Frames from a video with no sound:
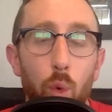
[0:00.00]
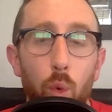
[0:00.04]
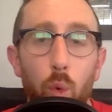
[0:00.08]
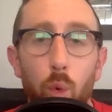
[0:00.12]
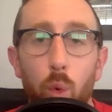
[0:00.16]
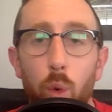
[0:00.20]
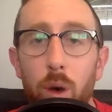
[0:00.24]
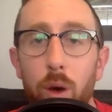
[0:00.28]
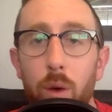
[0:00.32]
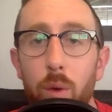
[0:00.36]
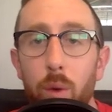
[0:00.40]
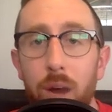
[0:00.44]

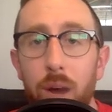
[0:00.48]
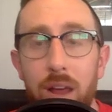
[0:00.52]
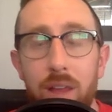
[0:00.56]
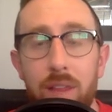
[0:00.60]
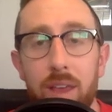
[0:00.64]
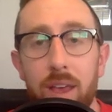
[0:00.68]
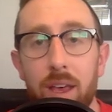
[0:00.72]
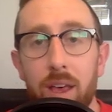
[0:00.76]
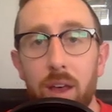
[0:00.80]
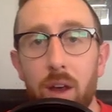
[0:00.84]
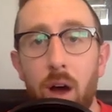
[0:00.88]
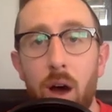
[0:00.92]
I
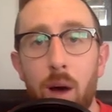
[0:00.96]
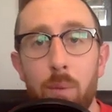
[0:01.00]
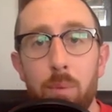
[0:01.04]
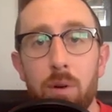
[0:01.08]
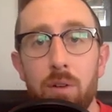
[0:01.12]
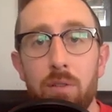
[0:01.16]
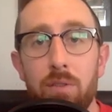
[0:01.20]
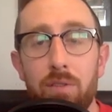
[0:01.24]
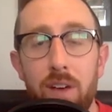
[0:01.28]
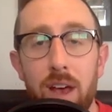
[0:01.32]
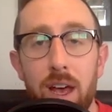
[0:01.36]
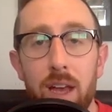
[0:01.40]
think an
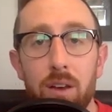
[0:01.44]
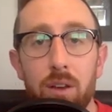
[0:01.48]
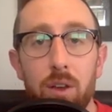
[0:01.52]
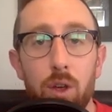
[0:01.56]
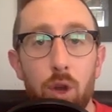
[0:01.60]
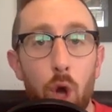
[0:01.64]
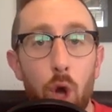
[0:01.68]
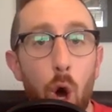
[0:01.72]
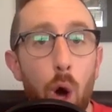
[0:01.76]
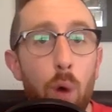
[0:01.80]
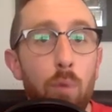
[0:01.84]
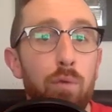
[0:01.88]
Auburn fan
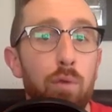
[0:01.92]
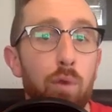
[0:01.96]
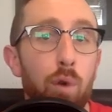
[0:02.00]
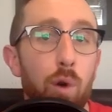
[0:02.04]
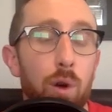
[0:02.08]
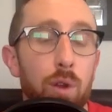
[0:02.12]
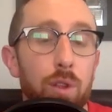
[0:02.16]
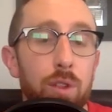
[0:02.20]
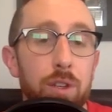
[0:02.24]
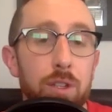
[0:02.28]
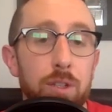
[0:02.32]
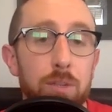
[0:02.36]
can hope
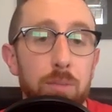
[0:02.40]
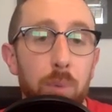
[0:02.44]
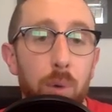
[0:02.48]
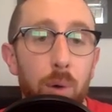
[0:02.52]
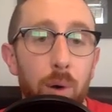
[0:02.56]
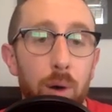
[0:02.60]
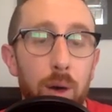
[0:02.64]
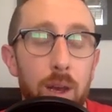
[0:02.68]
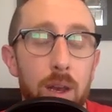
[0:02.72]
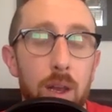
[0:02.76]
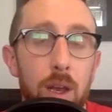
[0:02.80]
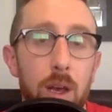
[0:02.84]
for at this
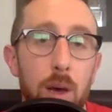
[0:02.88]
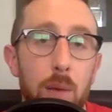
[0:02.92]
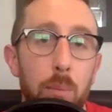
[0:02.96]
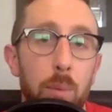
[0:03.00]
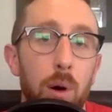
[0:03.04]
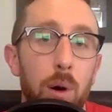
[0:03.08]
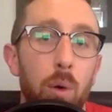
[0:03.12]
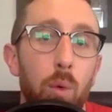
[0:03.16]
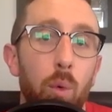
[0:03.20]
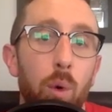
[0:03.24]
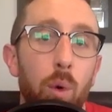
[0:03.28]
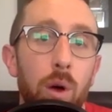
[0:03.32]
point.
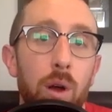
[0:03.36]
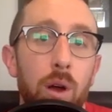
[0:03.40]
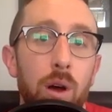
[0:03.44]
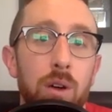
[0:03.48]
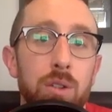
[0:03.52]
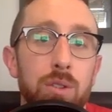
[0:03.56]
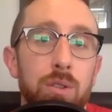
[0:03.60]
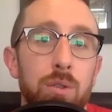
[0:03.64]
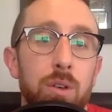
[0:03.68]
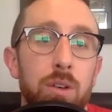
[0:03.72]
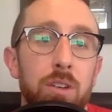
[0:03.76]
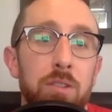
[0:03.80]
But what
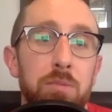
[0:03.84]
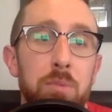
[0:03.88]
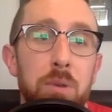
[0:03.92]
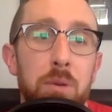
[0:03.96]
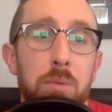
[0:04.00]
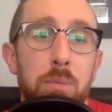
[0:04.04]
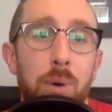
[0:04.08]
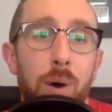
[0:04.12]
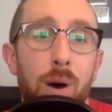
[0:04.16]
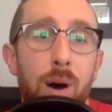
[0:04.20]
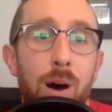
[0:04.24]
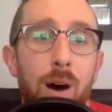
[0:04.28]
also gives
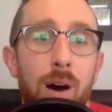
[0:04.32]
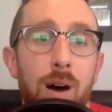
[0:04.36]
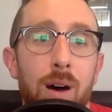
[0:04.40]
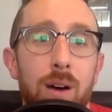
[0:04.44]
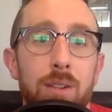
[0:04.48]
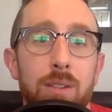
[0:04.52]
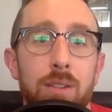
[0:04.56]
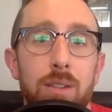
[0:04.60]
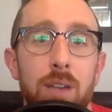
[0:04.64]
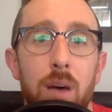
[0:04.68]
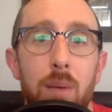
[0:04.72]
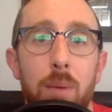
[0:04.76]
me
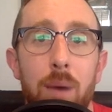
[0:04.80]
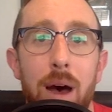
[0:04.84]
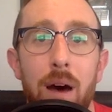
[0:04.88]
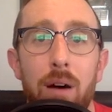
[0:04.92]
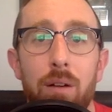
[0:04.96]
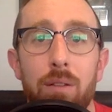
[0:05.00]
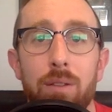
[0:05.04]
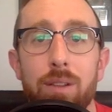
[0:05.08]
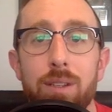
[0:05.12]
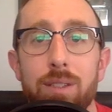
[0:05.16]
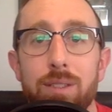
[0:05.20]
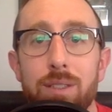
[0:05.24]
pause
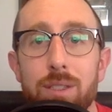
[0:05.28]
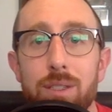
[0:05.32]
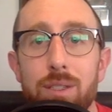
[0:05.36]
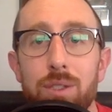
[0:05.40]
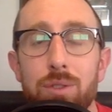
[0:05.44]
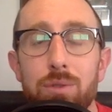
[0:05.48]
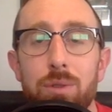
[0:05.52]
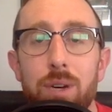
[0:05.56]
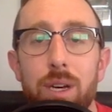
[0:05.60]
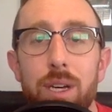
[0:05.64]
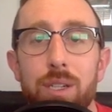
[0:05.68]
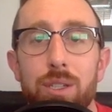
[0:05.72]
about this
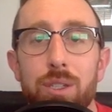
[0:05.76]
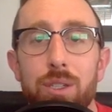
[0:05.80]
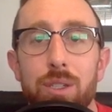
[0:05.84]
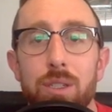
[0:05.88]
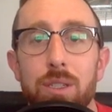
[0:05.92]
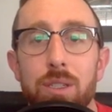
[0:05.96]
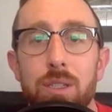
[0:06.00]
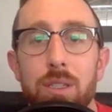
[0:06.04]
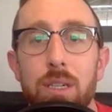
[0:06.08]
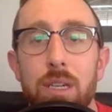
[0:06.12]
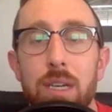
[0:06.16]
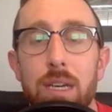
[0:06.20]

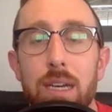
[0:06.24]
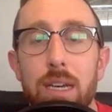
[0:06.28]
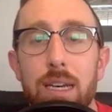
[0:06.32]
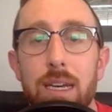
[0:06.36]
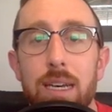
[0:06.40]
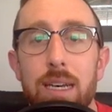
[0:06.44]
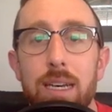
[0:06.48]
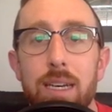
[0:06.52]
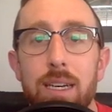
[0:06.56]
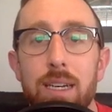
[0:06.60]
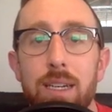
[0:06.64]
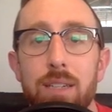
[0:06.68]
situation
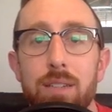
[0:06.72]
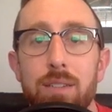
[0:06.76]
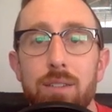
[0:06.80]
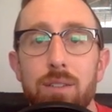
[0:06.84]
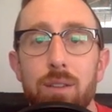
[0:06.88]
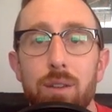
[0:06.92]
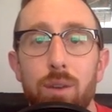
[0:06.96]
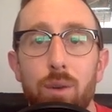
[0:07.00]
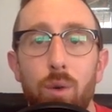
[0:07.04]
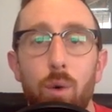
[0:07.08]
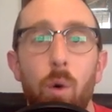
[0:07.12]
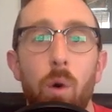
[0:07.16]

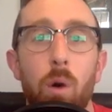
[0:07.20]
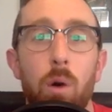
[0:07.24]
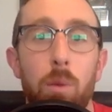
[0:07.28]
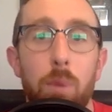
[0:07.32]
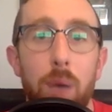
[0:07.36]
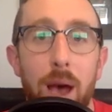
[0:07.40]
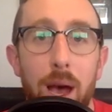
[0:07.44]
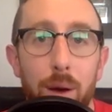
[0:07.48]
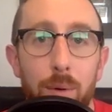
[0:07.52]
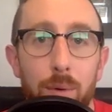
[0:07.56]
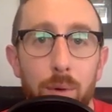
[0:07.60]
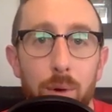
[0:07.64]
is the
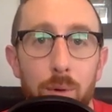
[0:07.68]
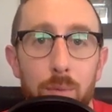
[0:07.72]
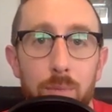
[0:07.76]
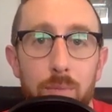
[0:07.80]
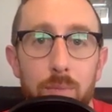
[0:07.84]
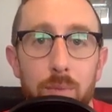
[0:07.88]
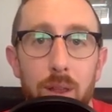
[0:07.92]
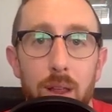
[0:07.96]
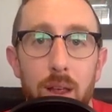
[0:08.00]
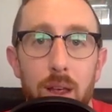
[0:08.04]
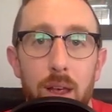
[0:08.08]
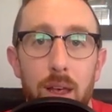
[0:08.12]
quarterback room.
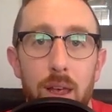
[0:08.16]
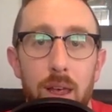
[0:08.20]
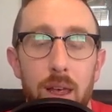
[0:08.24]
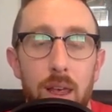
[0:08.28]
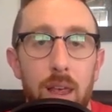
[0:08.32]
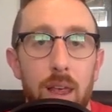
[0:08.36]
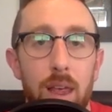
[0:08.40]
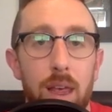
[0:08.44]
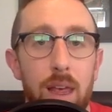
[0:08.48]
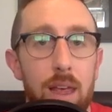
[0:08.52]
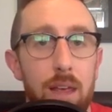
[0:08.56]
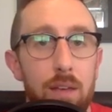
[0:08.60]

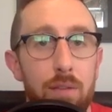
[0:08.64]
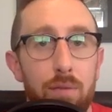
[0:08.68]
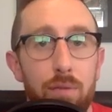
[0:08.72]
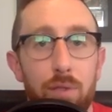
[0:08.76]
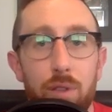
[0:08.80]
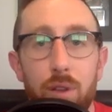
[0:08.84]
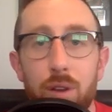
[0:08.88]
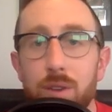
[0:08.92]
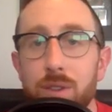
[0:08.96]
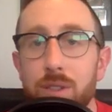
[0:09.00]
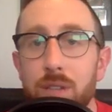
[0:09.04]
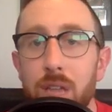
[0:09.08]
If
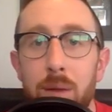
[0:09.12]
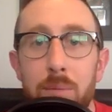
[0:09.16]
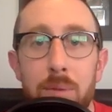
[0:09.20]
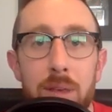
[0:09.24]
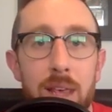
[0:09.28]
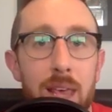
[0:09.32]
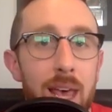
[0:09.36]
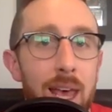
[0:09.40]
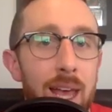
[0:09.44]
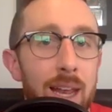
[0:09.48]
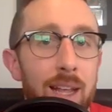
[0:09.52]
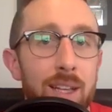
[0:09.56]
there's going to
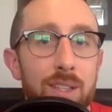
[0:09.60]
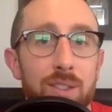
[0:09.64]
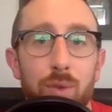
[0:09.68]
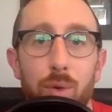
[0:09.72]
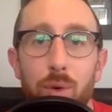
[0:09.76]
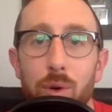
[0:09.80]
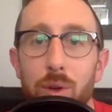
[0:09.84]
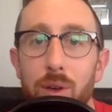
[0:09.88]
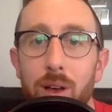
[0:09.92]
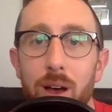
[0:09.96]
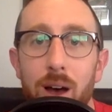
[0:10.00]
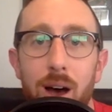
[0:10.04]
be any
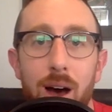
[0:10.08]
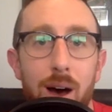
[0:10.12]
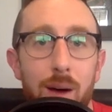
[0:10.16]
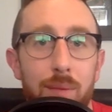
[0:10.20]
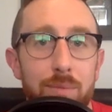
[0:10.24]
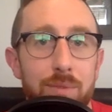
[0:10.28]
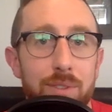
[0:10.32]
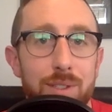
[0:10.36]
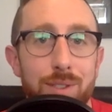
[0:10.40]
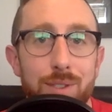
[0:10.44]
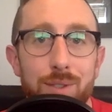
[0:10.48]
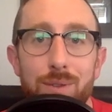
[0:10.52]
sort of
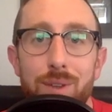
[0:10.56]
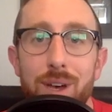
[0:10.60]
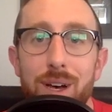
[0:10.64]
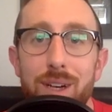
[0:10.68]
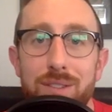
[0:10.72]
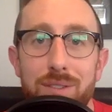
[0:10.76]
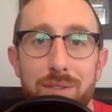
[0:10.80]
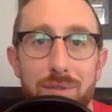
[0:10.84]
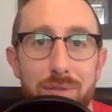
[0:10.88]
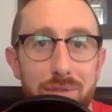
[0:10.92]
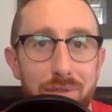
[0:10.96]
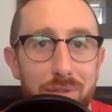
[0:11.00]
comp to
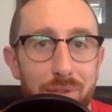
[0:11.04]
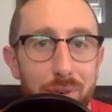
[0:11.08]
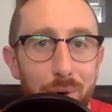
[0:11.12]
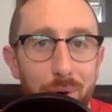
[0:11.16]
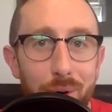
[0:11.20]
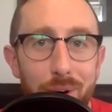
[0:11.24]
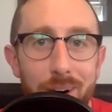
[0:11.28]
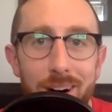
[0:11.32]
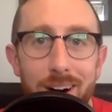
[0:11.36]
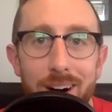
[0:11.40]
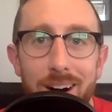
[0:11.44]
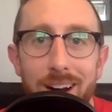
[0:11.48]

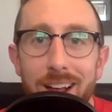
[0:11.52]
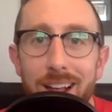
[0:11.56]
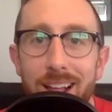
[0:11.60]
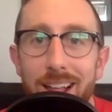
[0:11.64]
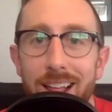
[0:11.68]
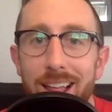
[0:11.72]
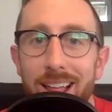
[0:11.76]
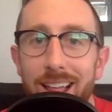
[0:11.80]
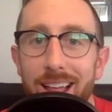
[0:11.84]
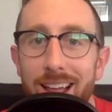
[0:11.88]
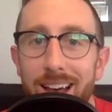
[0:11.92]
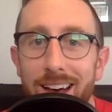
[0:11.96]
2004,
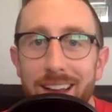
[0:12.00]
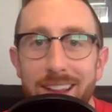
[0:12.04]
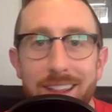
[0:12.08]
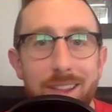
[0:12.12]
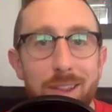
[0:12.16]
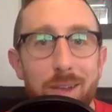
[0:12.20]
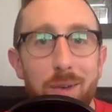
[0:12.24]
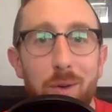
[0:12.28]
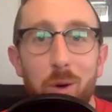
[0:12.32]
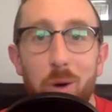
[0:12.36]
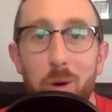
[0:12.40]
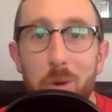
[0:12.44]
I
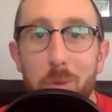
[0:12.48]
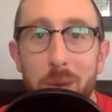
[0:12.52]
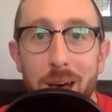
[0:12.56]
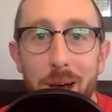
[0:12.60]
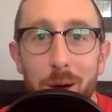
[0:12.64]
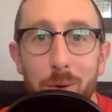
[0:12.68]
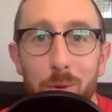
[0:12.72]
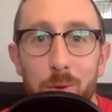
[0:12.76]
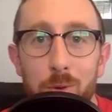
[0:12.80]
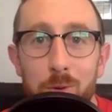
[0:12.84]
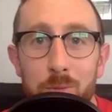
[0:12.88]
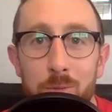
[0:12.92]
think the
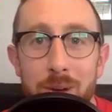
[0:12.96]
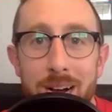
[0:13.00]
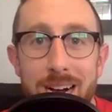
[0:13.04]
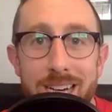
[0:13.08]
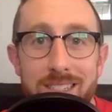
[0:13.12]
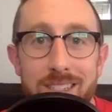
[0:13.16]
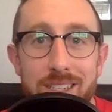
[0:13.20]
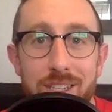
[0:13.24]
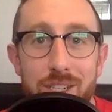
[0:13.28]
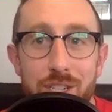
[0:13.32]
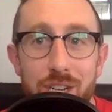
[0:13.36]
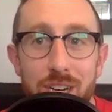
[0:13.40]
quarterback room
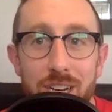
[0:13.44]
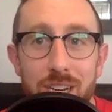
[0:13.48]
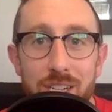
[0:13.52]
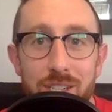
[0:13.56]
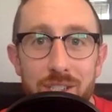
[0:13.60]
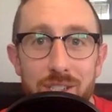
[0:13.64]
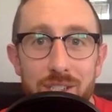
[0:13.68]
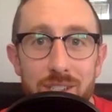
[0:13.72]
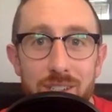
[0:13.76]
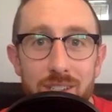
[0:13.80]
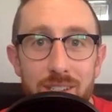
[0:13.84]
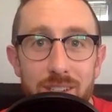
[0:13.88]
has to
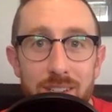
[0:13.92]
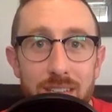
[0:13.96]
change